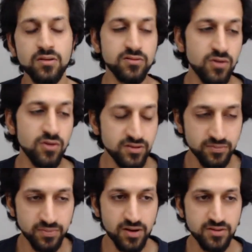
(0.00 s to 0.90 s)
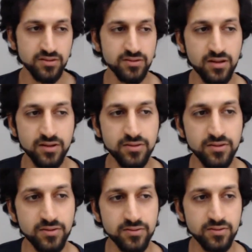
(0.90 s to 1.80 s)
Yeah, so it's quite
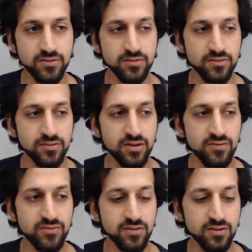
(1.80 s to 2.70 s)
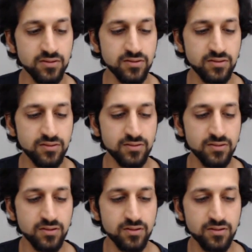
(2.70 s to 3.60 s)
surprising that,
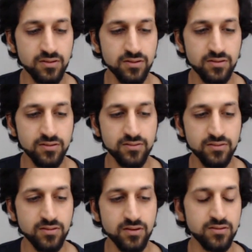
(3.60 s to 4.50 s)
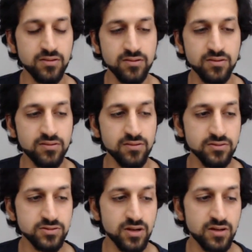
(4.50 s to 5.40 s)
given this,
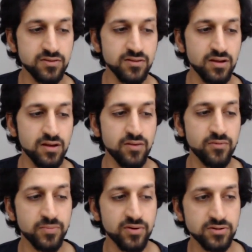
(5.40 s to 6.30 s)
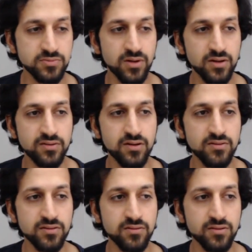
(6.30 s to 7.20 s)
the solution hasn't approached
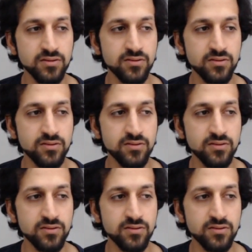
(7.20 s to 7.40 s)
block size